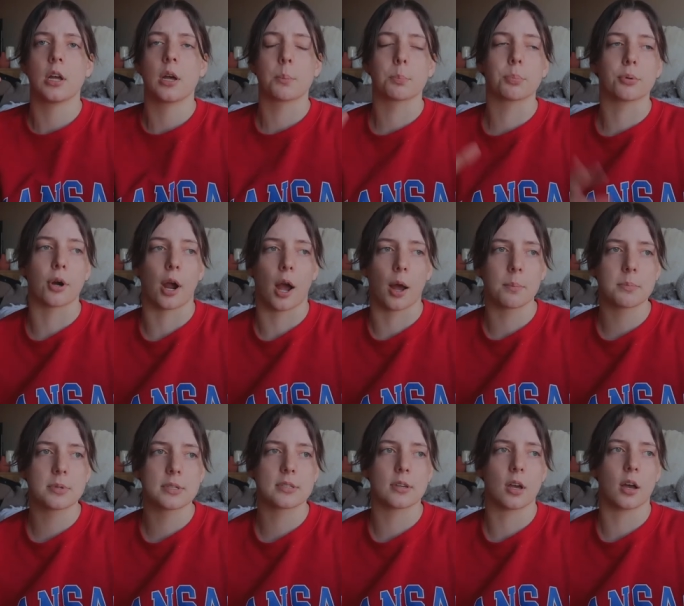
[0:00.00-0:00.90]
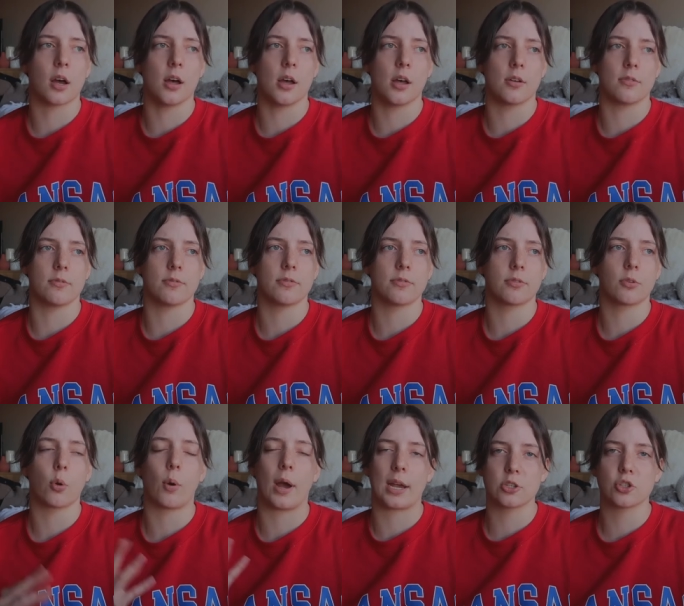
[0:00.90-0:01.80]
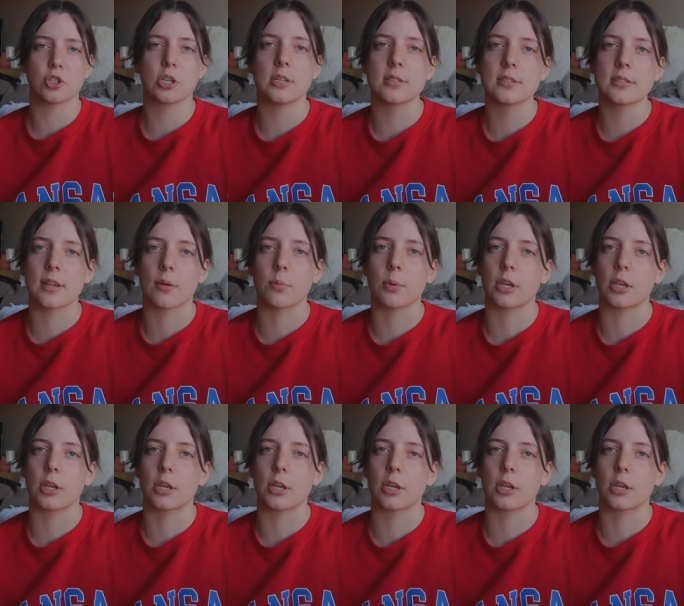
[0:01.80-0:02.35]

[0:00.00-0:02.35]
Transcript: prompts of questions that